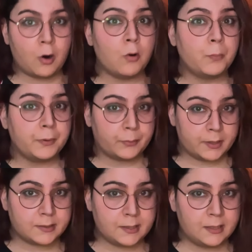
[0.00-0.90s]

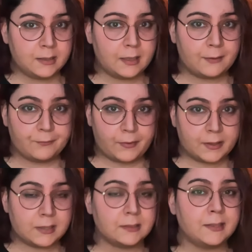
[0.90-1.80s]
cooperating and
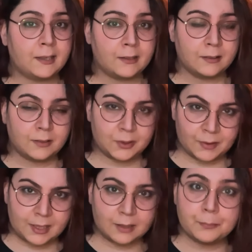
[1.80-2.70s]
finding their
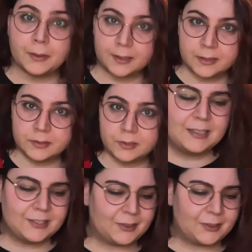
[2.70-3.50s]
unique balance.